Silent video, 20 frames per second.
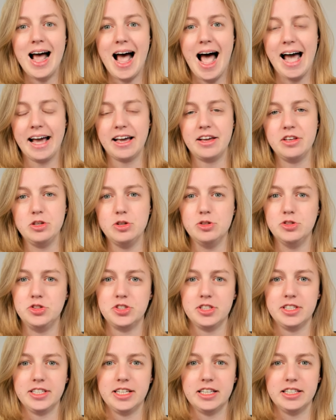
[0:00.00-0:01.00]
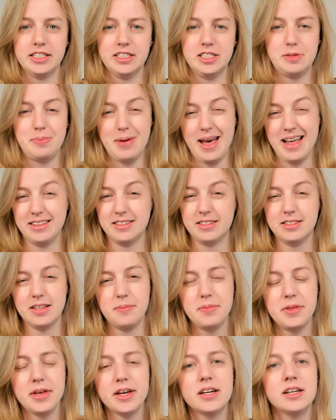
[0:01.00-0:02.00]
I can usually at least pen
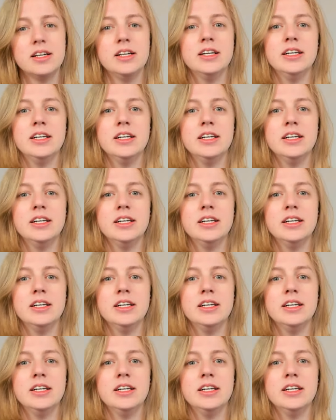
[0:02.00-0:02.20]
something.